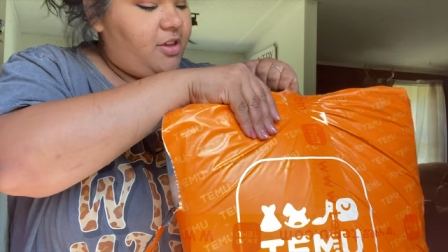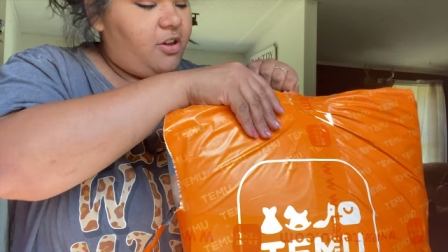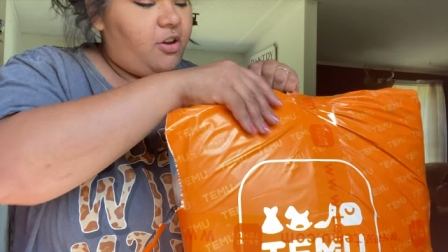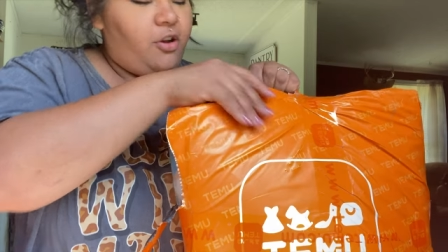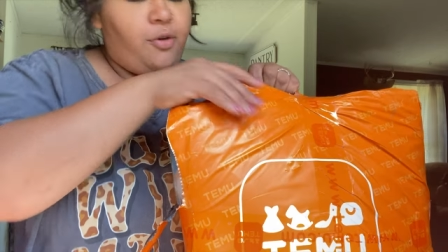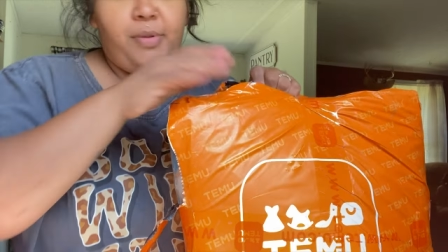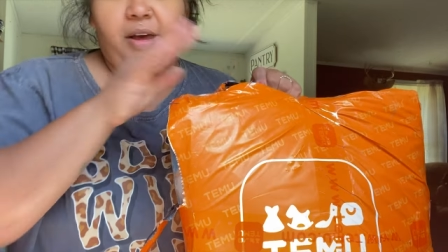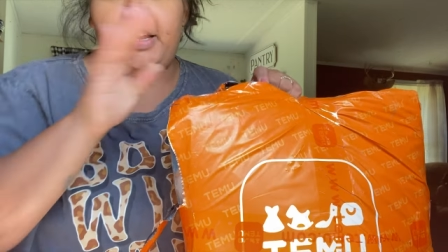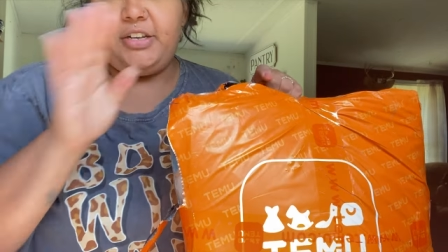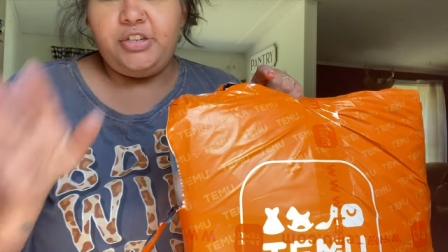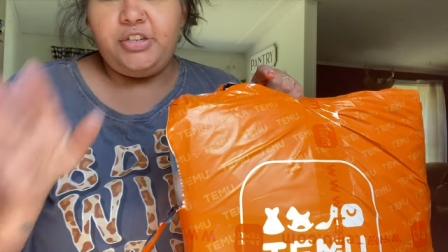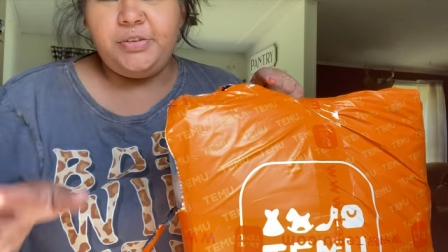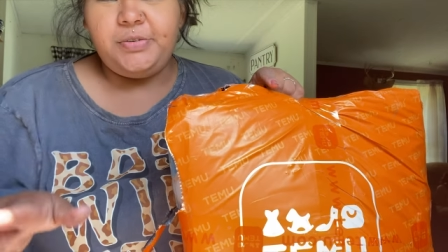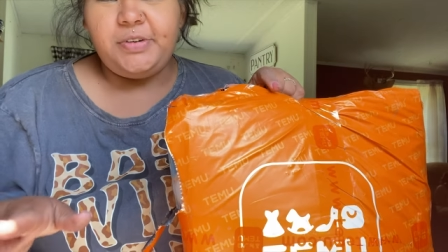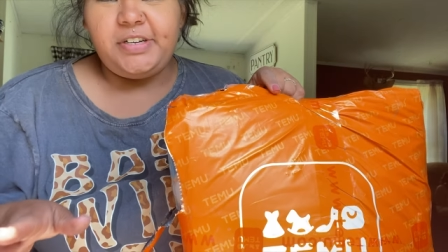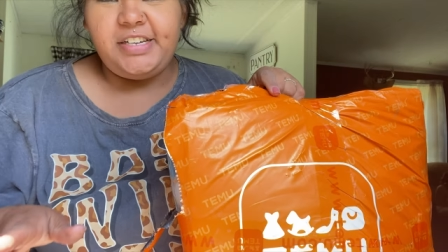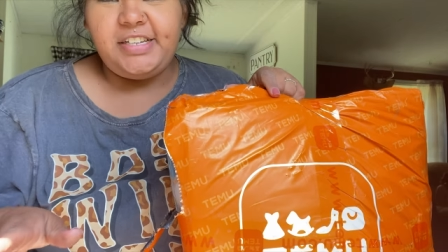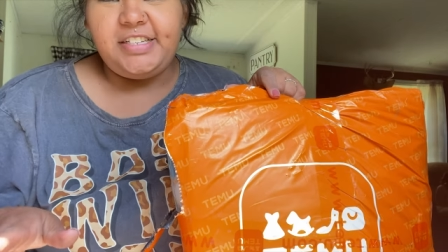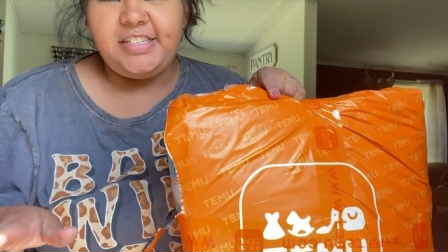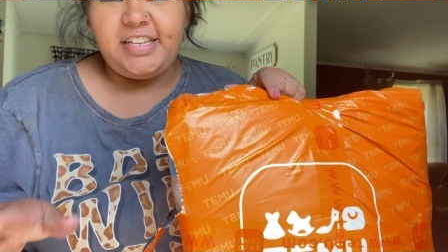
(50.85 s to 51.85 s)
Um, I do
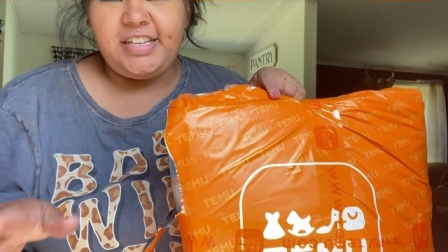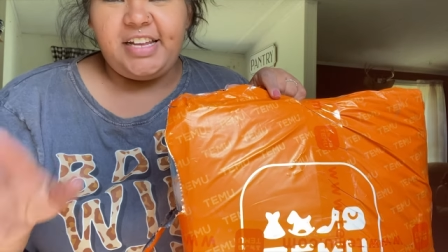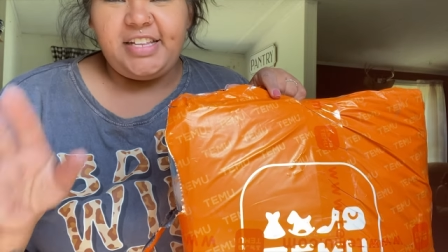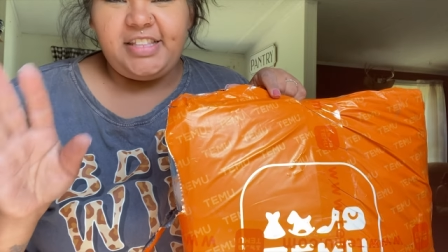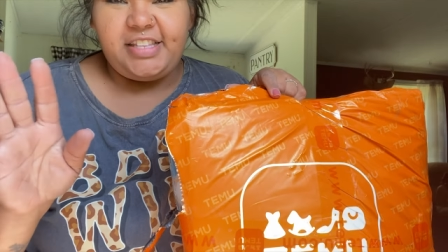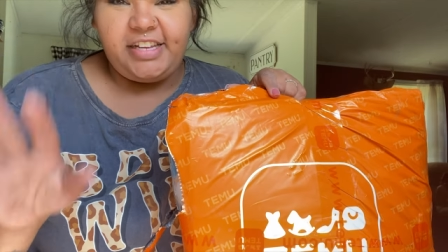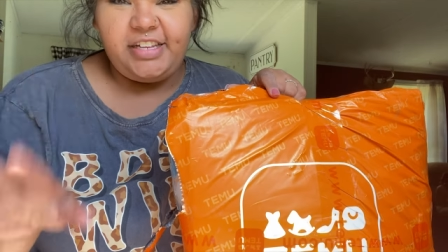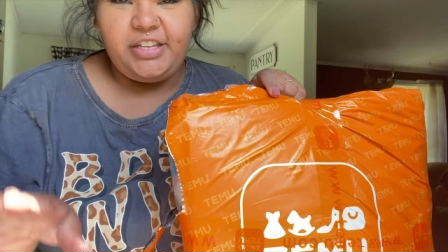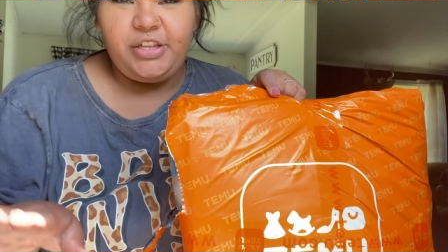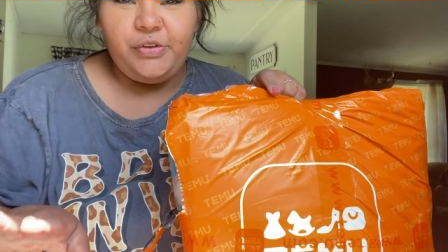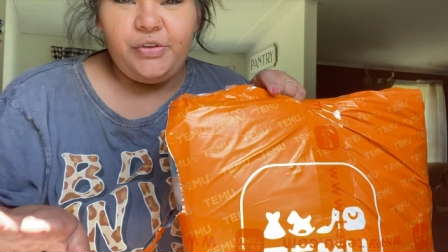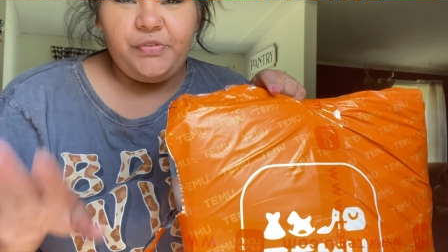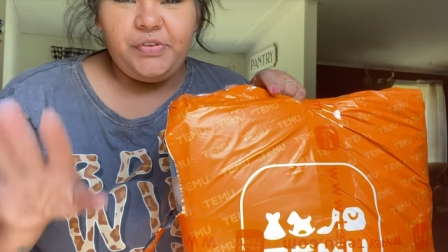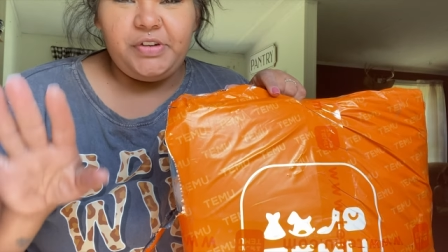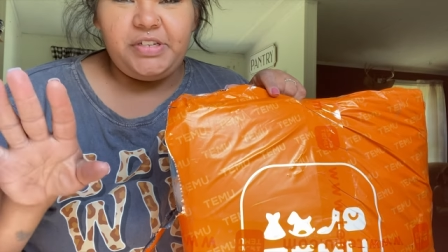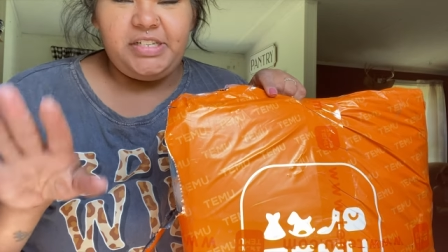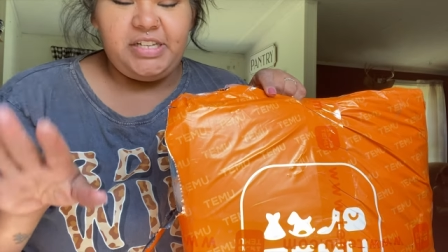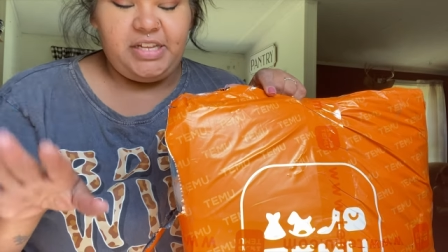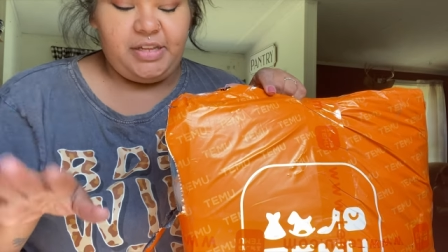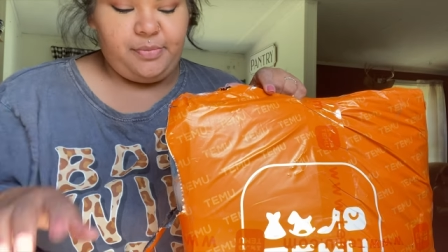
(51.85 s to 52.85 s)
wanna say thank you for
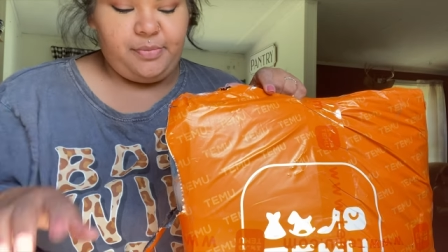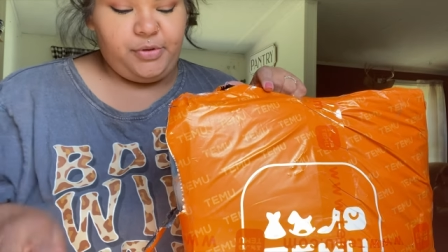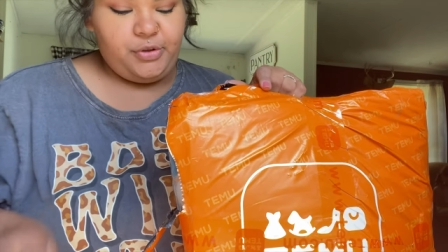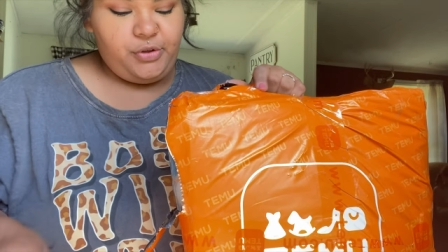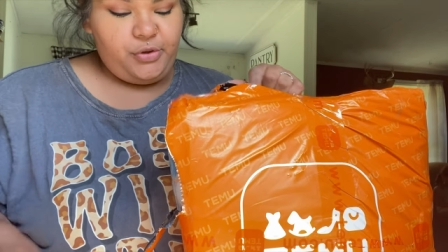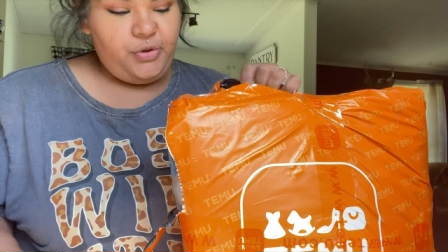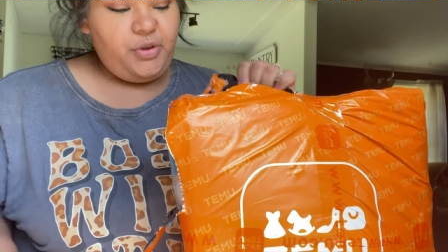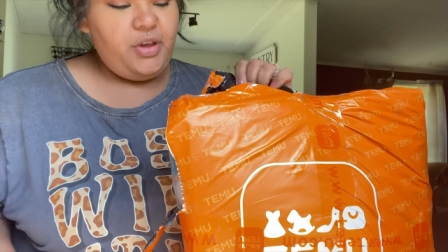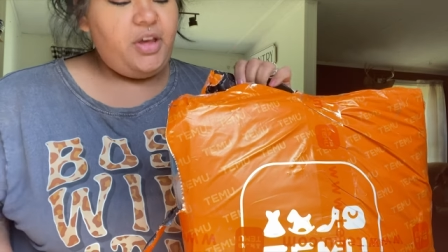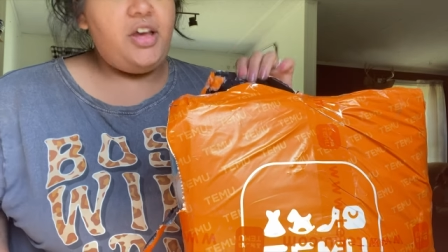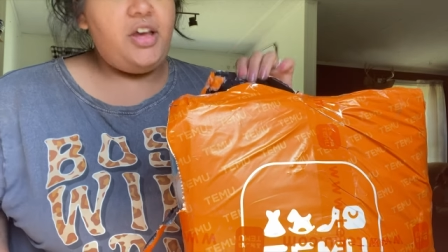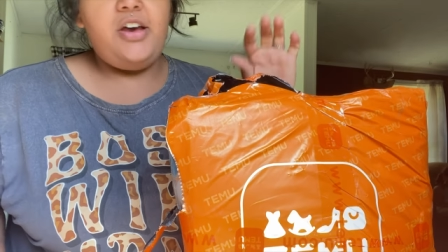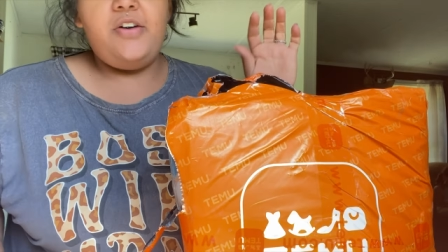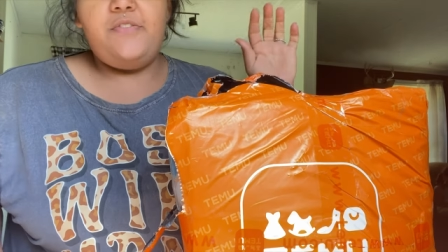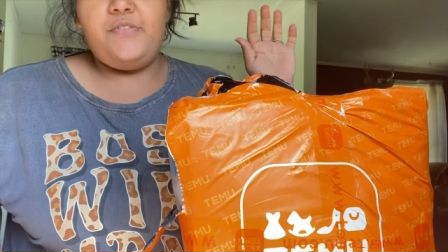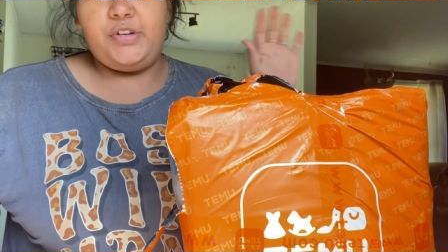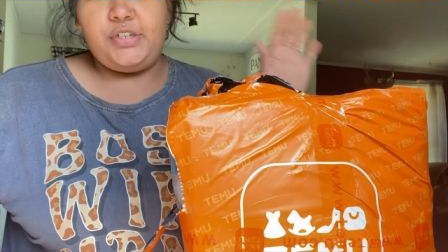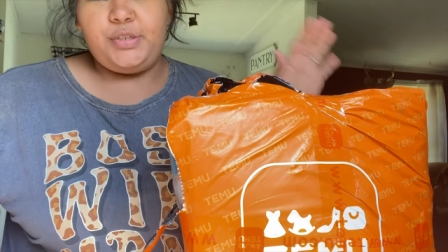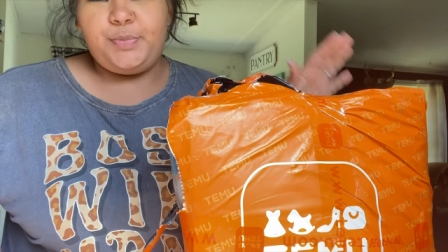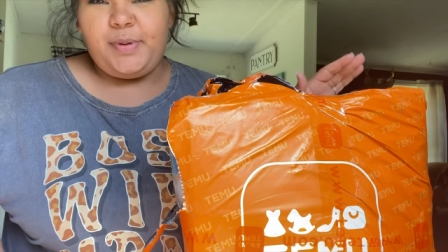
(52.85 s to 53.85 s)
Temu
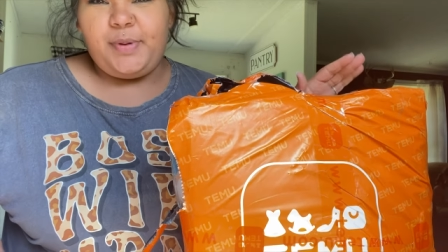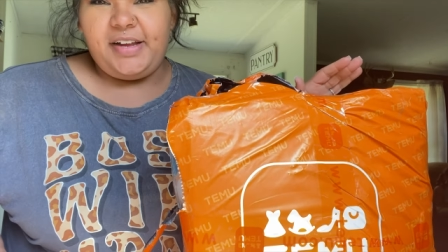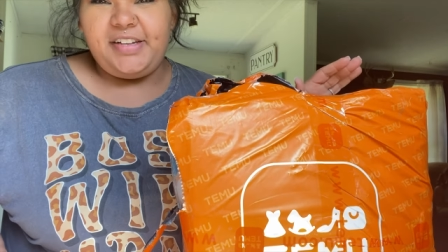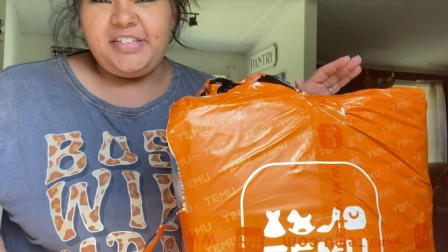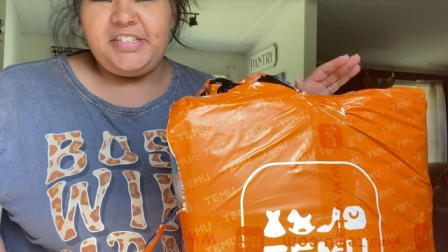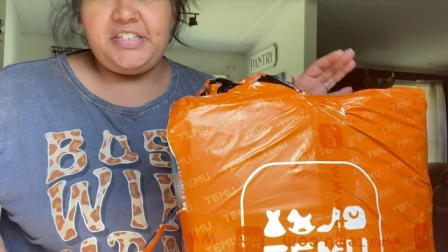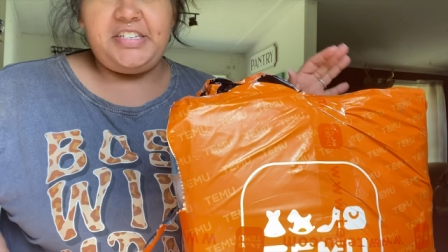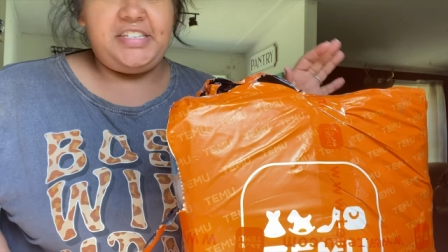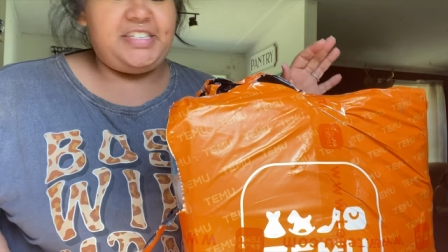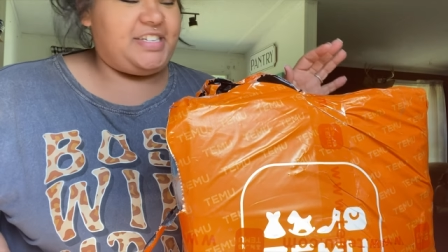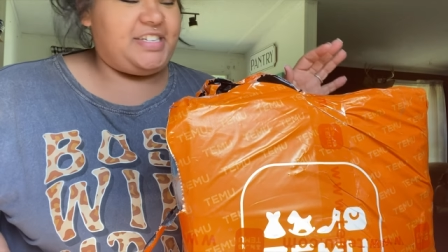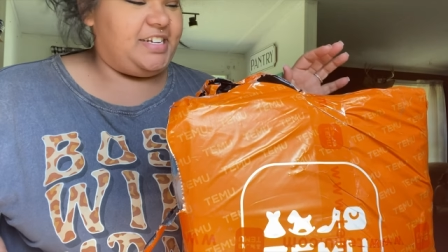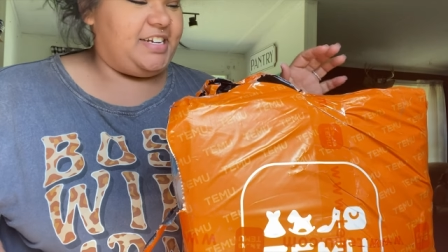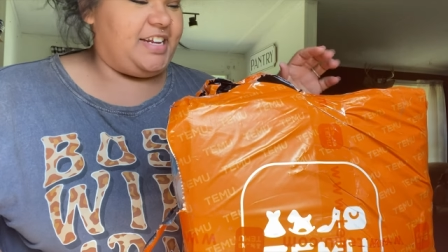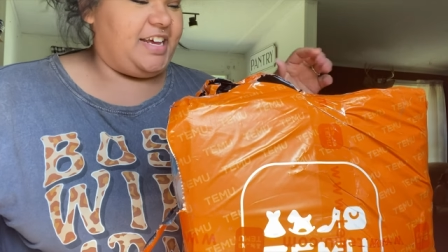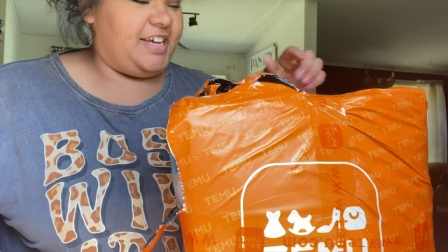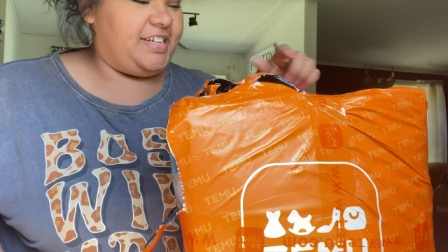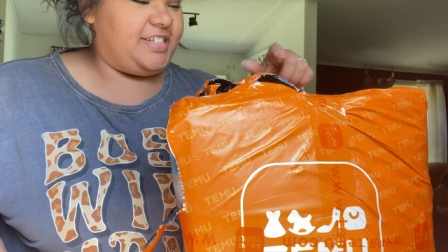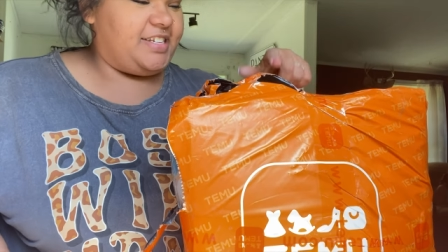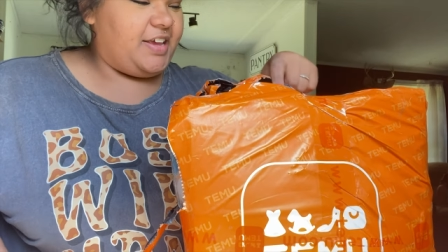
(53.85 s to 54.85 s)
for sponsoring
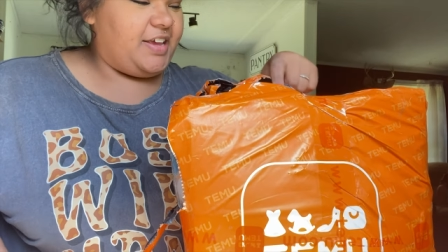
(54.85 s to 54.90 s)
today's